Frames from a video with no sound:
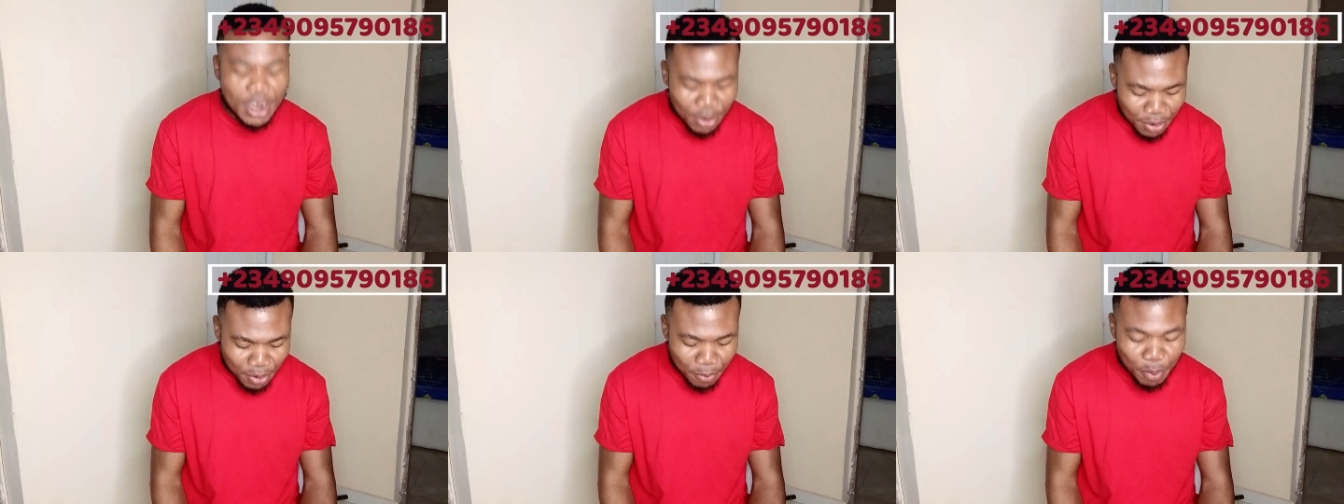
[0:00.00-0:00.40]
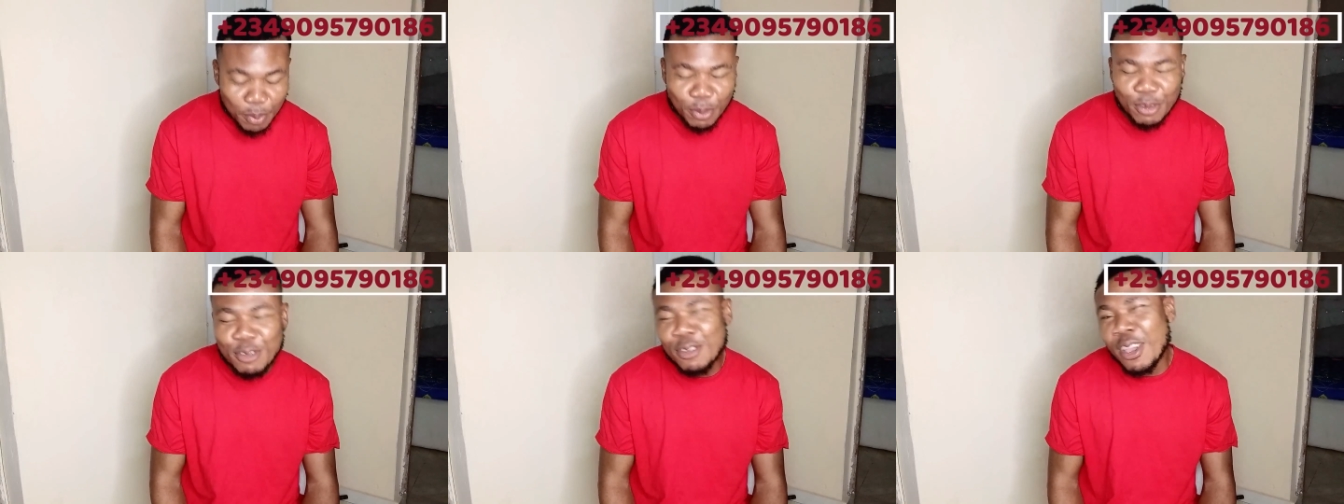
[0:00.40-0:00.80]
know you
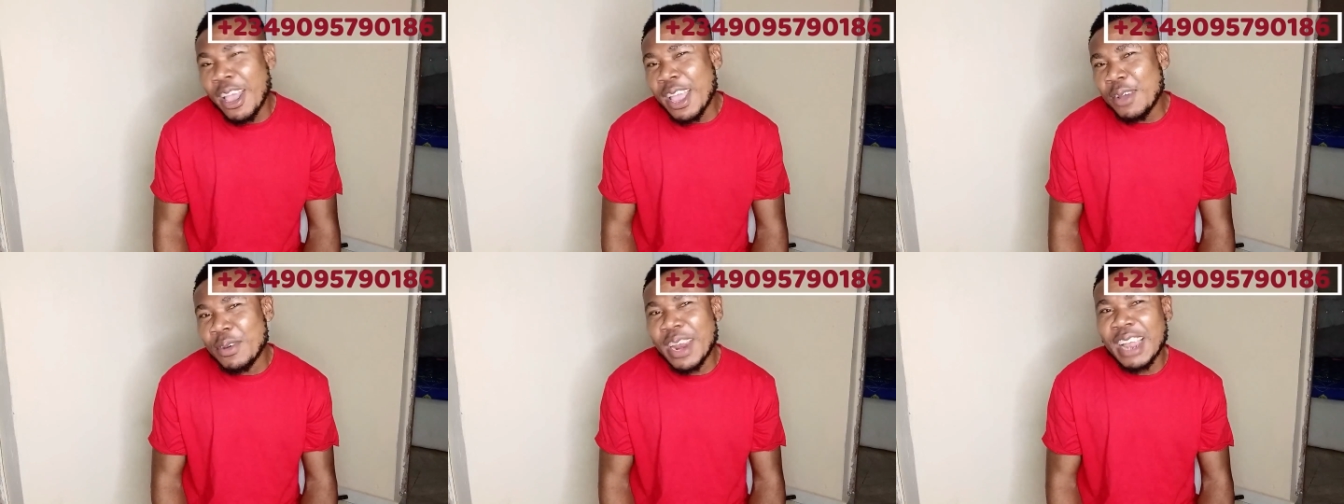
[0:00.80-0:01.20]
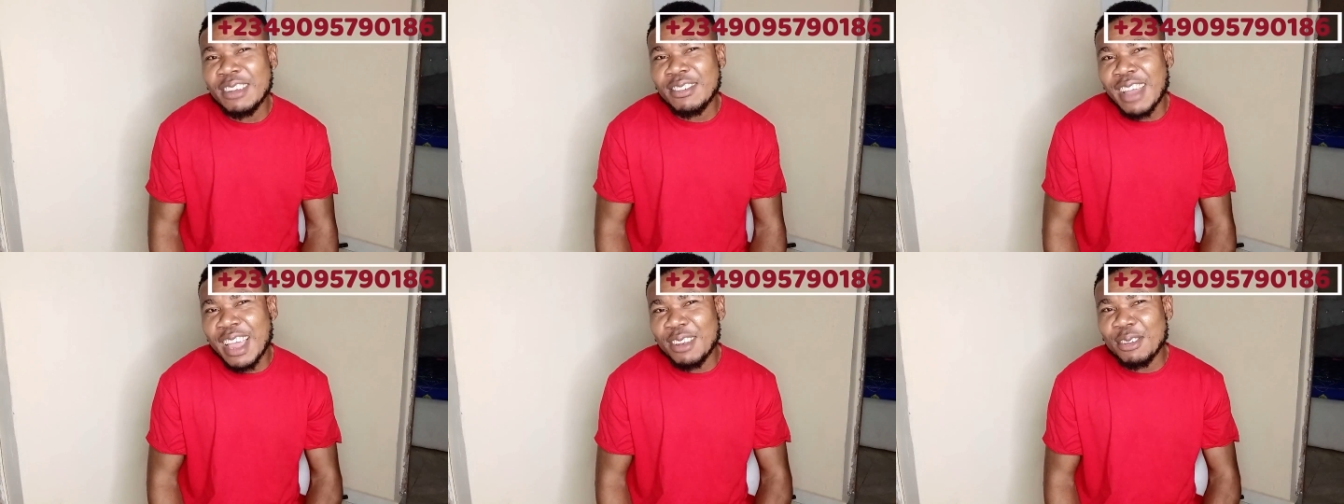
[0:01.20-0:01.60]
people saw it when I
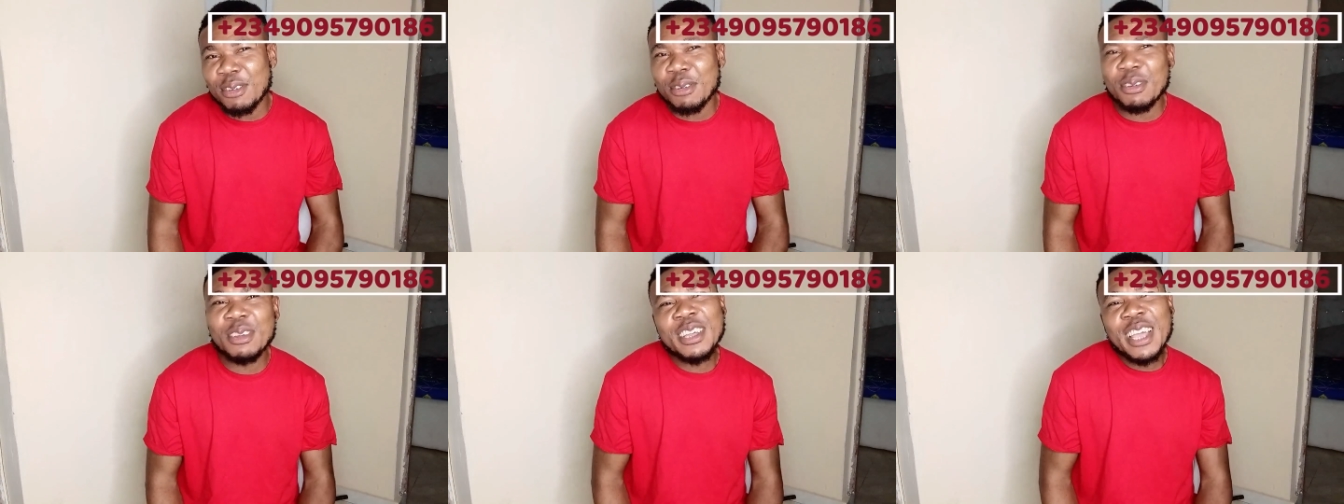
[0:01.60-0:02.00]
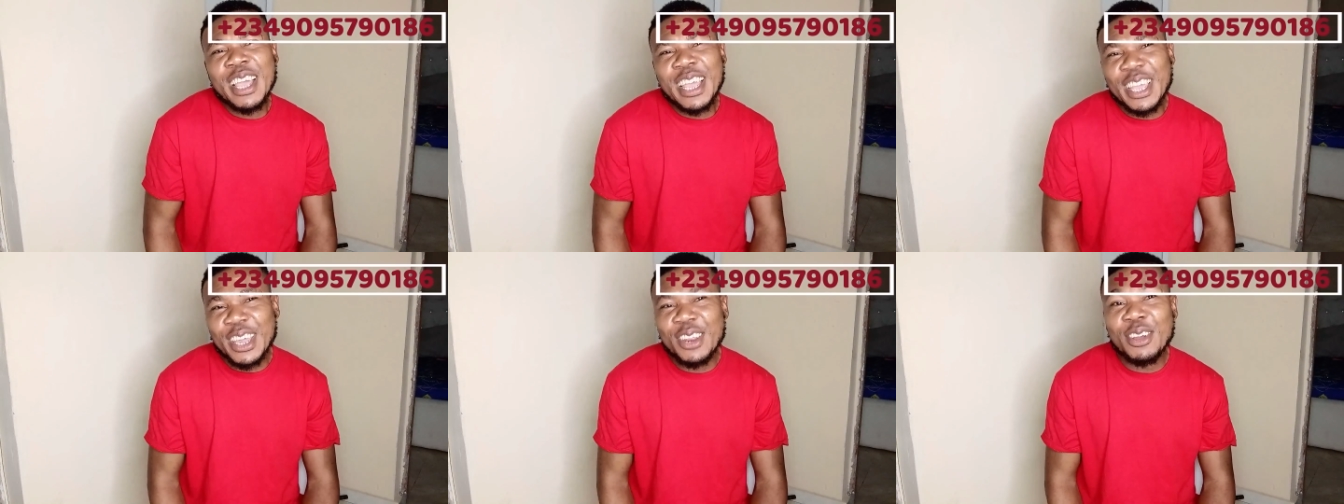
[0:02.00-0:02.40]
tried to,
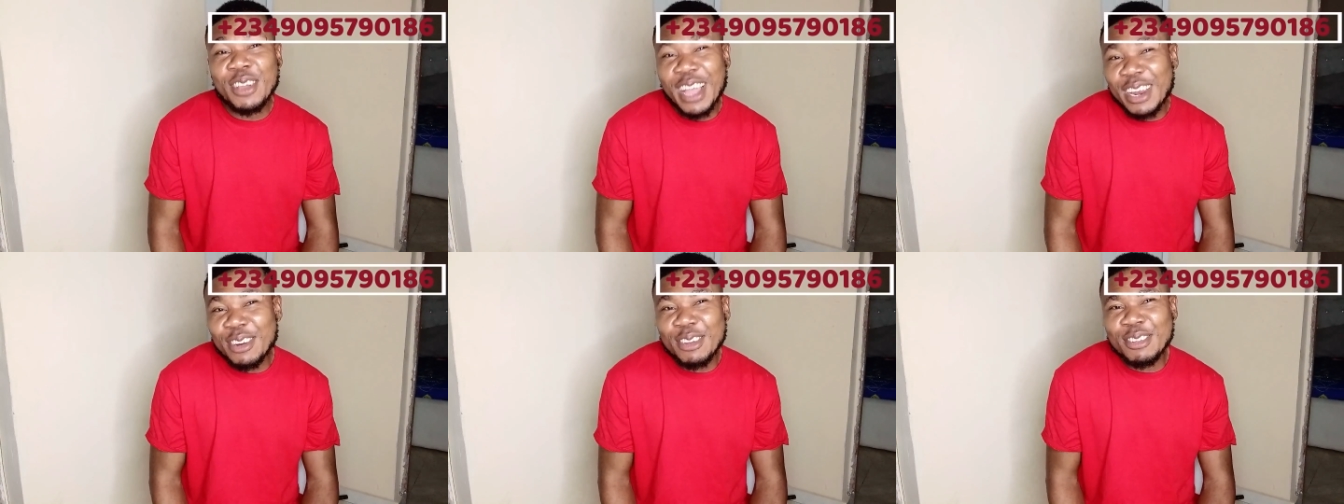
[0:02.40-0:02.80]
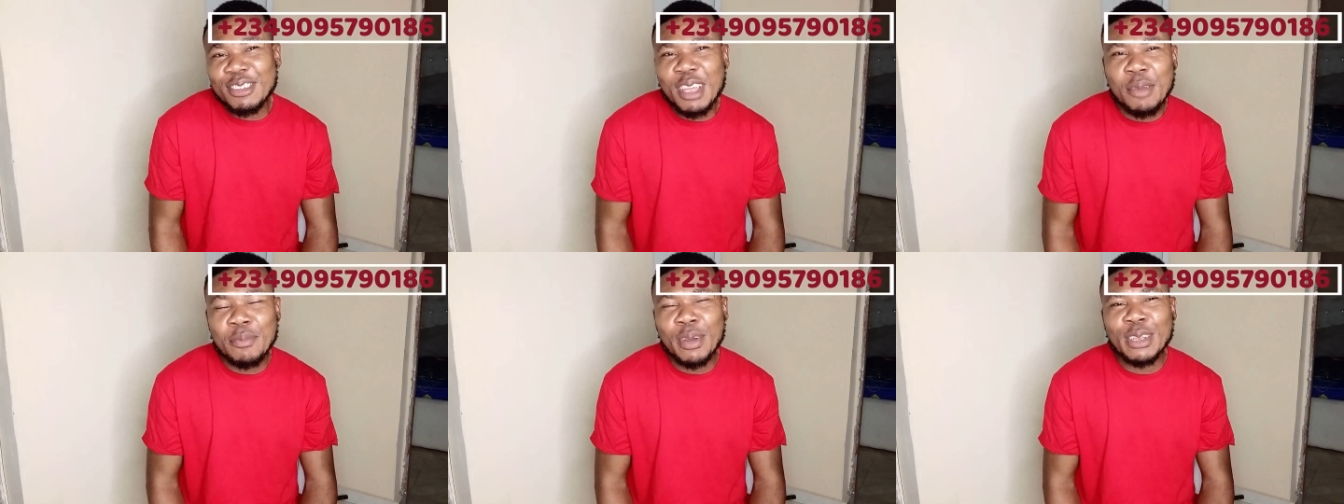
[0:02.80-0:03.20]
you know, I know you
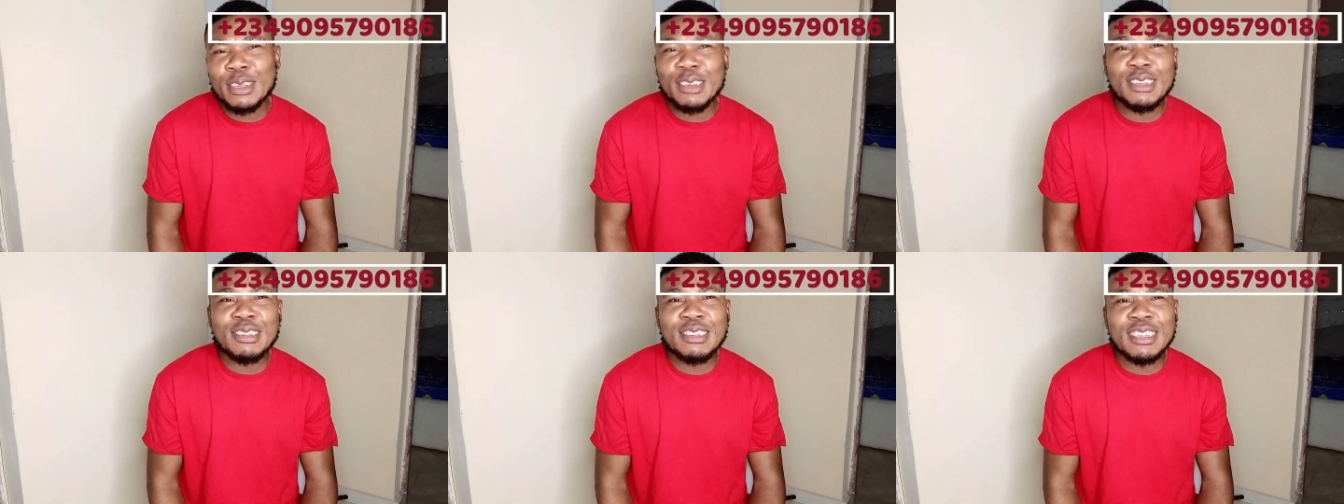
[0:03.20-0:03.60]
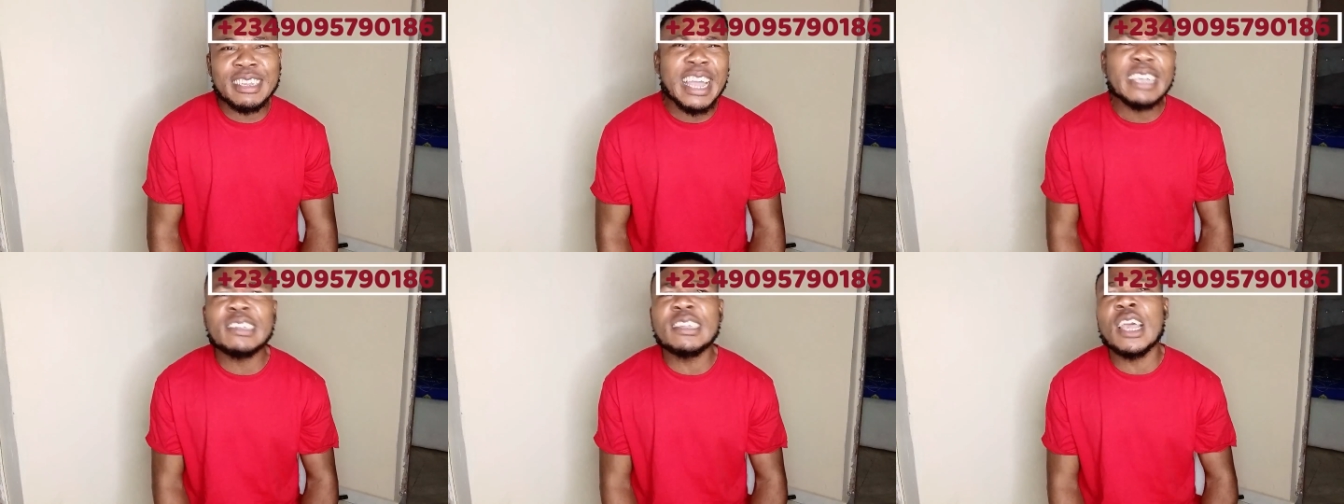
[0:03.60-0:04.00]
saw it, but you didn't
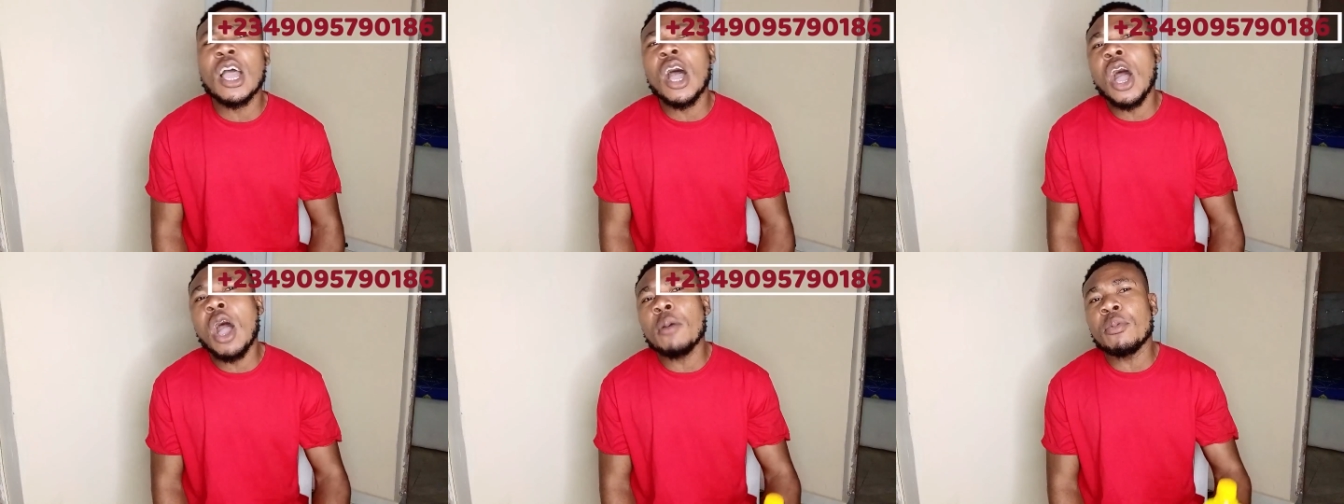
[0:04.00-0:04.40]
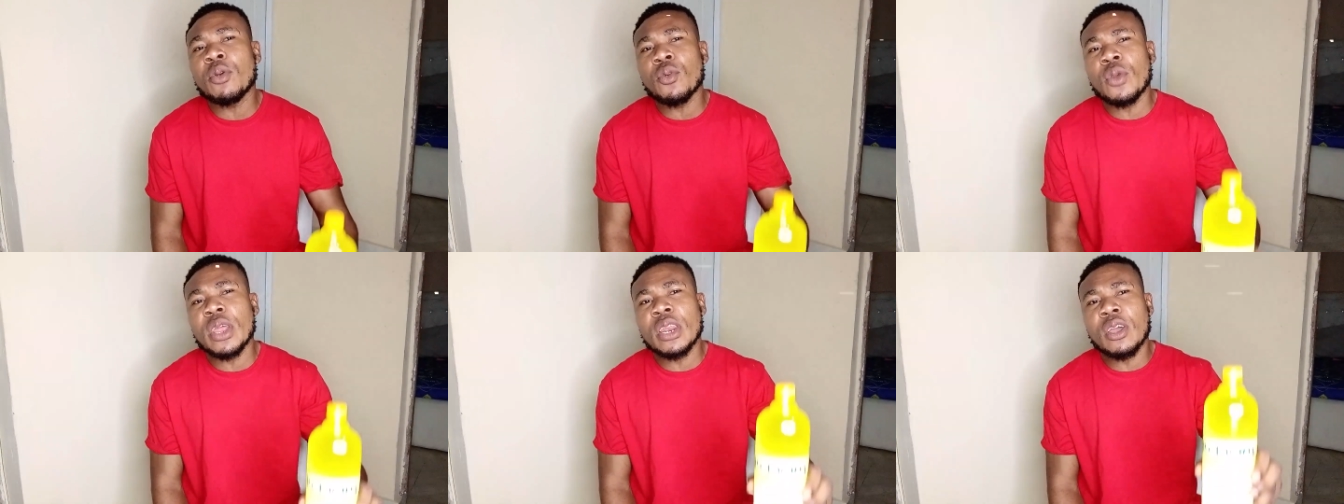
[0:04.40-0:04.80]
see. There's the
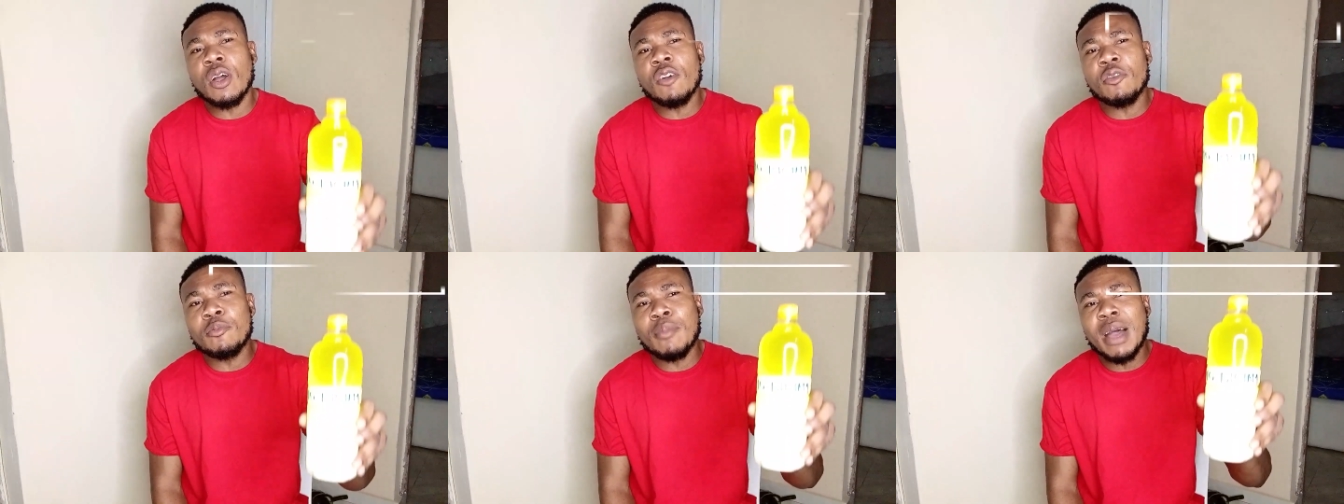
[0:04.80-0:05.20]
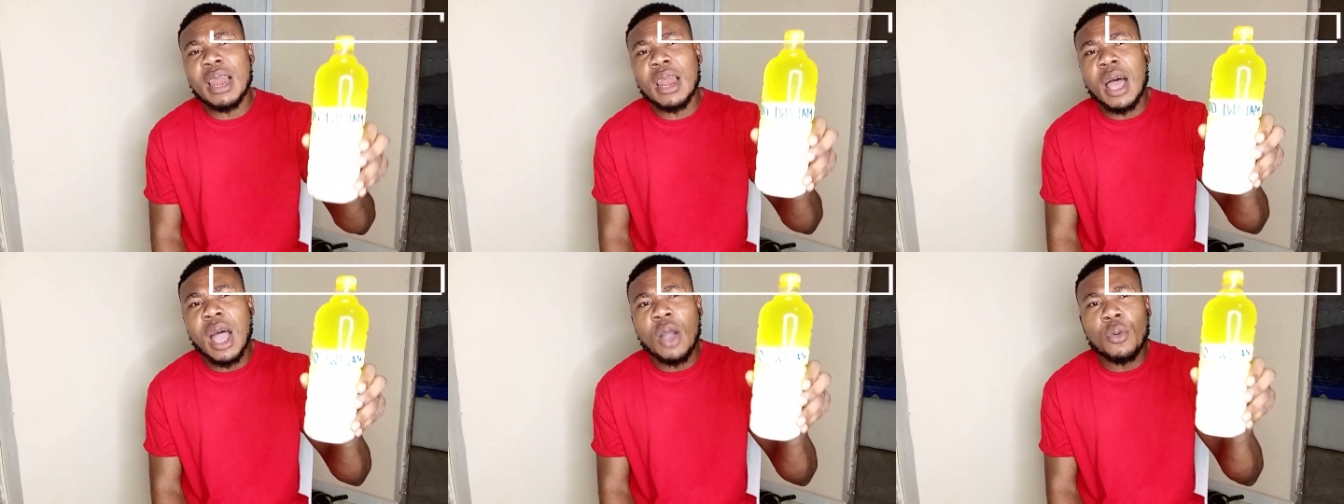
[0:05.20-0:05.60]
upgrade of
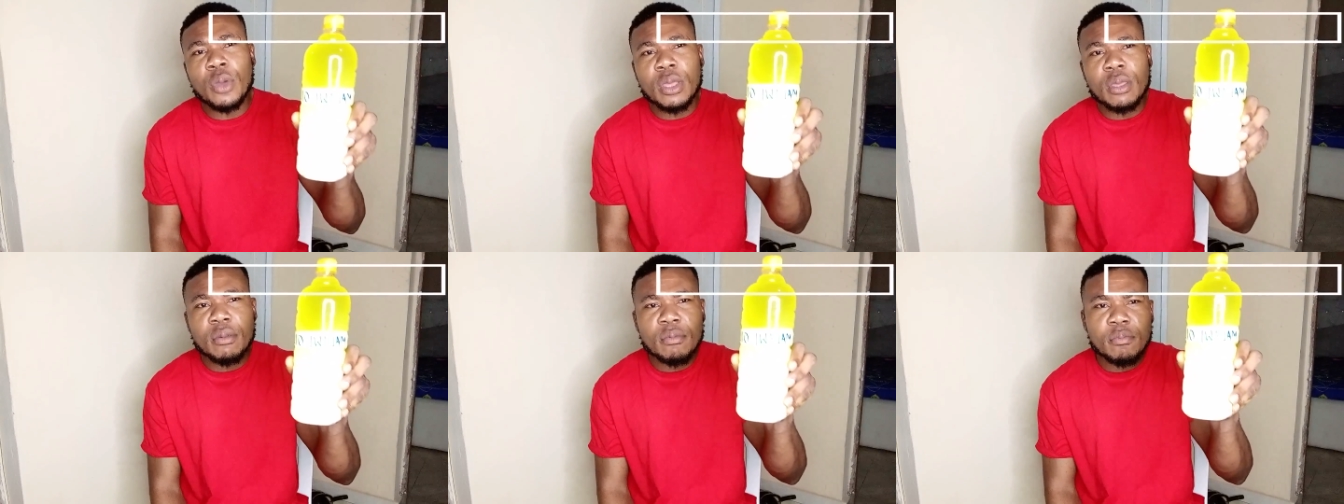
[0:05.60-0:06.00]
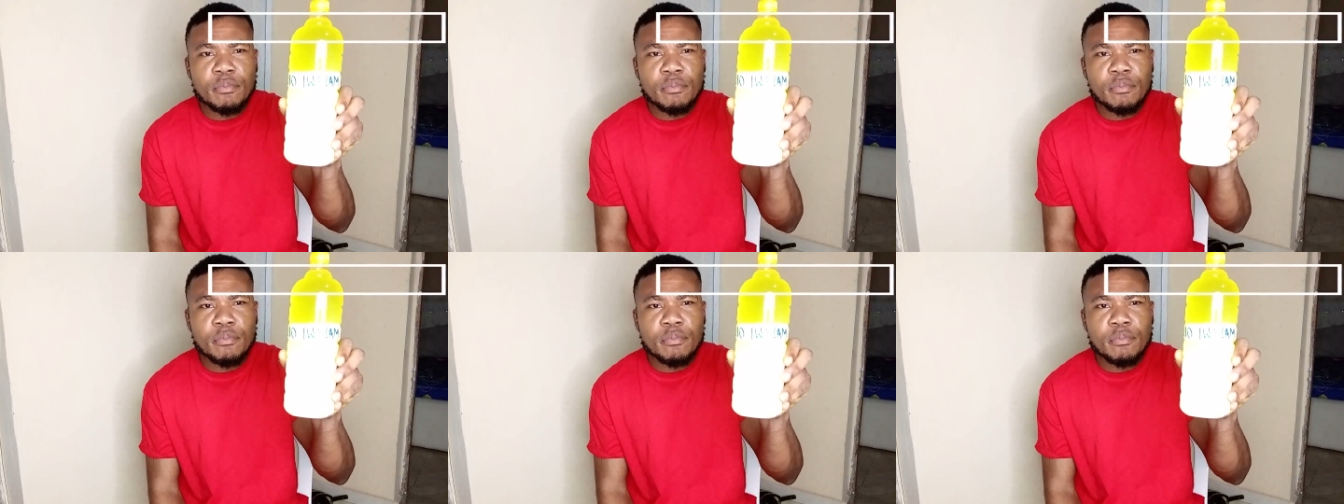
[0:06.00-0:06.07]
Malawi.